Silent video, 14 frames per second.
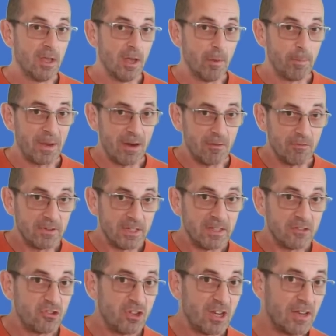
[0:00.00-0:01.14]
about the
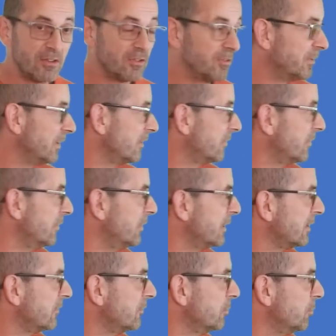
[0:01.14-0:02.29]
chance of it
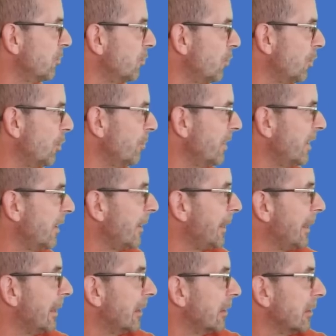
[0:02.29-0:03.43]
turning somewhat warmer.
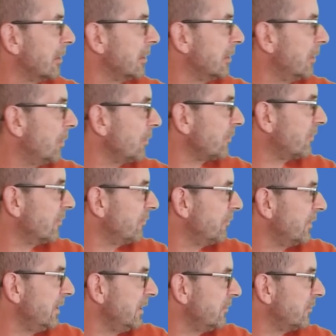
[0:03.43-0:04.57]
Lots of
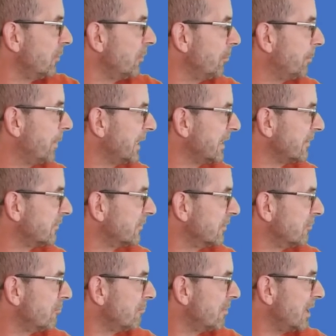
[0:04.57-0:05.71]
these pinks
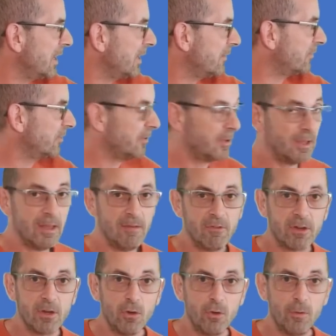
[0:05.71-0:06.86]
and reds in the
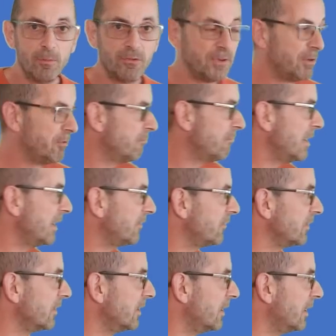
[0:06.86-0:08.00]
columns. The reds
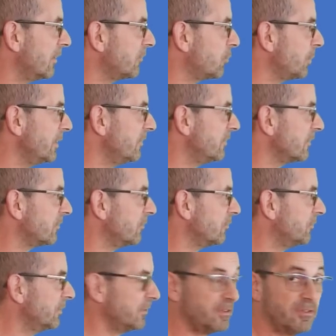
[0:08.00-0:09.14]
are 26 to
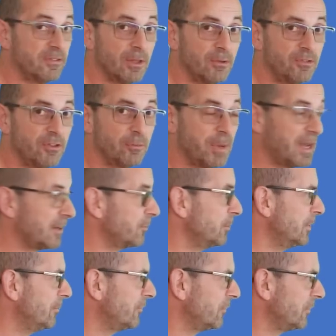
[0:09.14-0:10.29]
30 Celsius
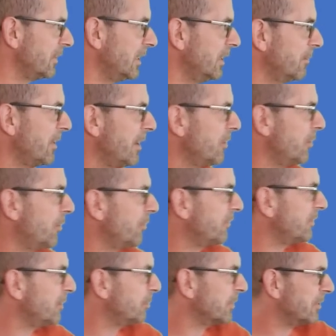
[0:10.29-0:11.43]
maximums, in a
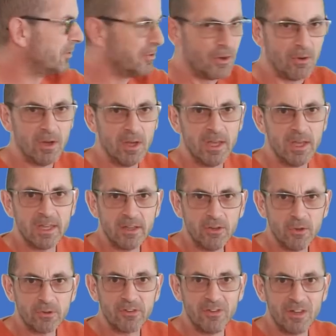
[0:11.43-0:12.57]
minority, but not
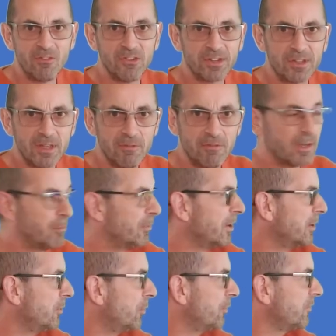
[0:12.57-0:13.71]
an insignificant
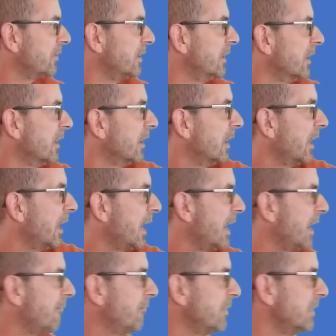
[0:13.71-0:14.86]
minority.
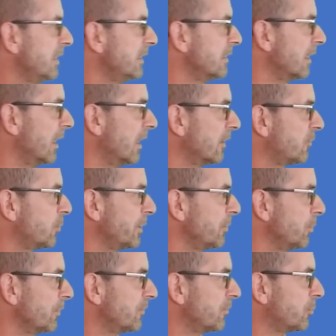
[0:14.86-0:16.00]
And the
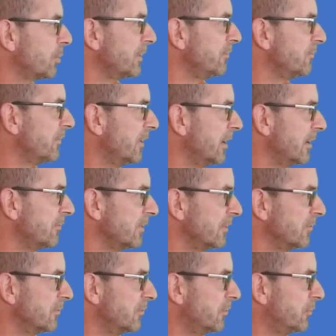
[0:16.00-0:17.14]
21 to 25
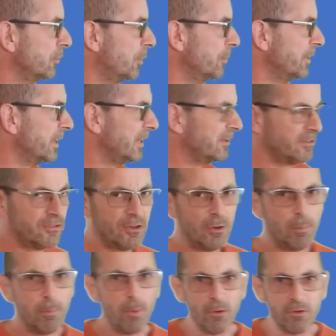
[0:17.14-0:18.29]
is dominating.
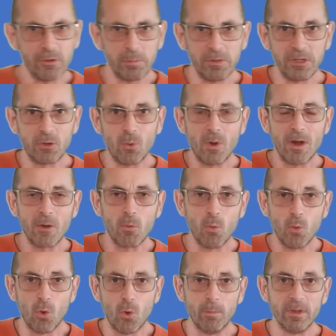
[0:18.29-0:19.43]
So possibly quite
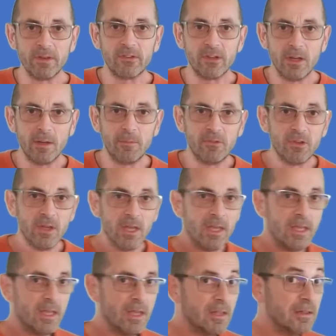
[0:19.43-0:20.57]
warm at times,
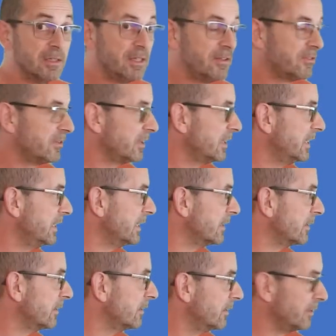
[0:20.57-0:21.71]
at least
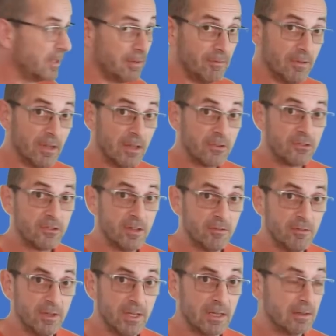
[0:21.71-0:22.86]
here in
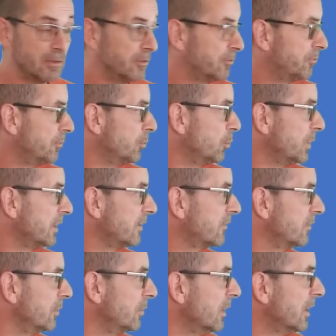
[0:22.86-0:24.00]
southern England through week
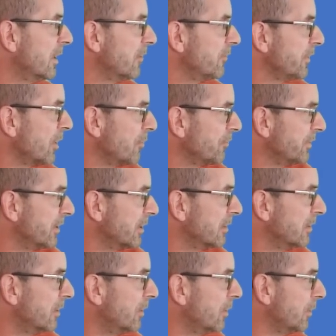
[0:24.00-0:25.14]
two. The overnight
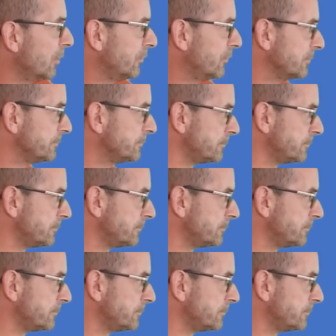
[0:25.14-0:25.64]
lows,